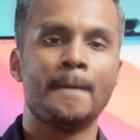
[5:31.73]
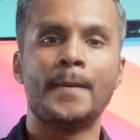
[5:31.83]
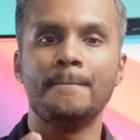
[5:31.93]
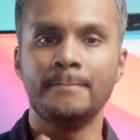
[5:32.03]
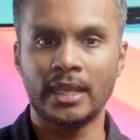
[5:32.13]

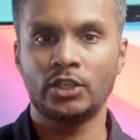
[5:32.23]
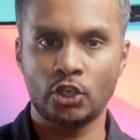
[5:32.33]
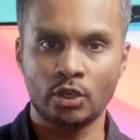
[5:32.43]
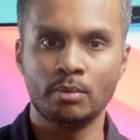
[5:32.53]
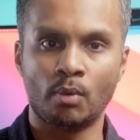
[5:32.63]
but make
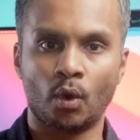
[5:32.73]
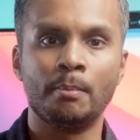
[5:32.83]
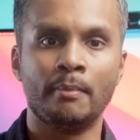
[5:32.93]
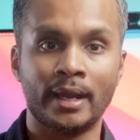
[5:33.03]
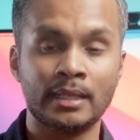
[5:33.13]
you more
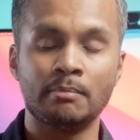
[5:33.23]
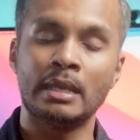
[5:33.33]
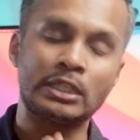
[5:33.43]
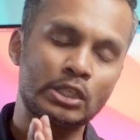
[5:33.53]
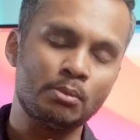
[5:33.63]
money,
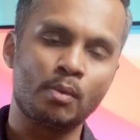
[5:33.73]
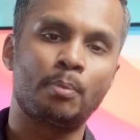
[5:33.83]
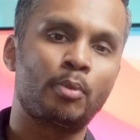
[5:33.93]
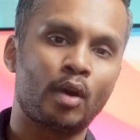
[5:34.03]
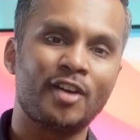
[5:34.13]
make you more
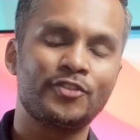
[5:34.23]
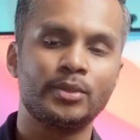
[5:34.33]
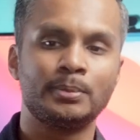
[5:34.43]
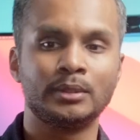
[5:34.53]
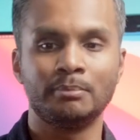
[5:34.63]

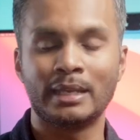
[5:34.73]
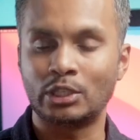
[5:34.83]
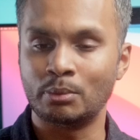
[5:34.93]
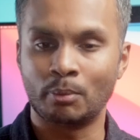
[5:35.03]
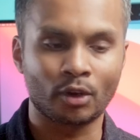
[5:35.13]
profitable,
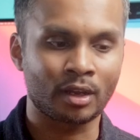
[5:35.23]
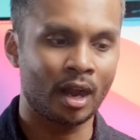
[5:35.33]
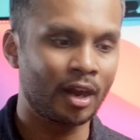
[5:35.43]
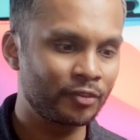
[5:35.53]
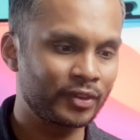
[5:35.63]
make you more
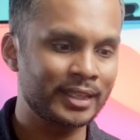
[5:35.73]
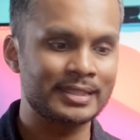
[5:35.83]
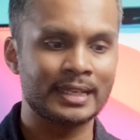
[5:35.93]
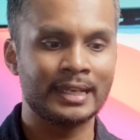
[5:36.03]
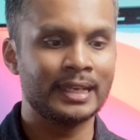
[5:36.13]

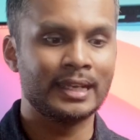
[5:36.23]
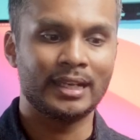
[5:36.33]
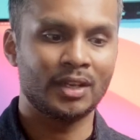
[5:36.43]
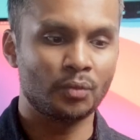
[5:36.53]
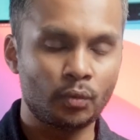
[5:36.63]
confident,
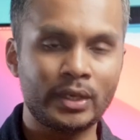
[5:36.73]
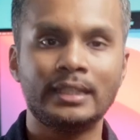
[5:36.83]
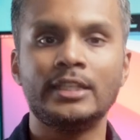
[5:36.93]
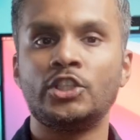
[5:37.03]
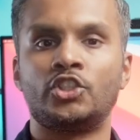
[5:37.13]
and
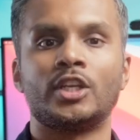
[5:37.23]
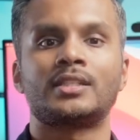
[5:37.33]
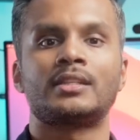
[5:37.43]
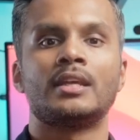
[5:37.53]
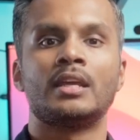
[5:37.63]
really just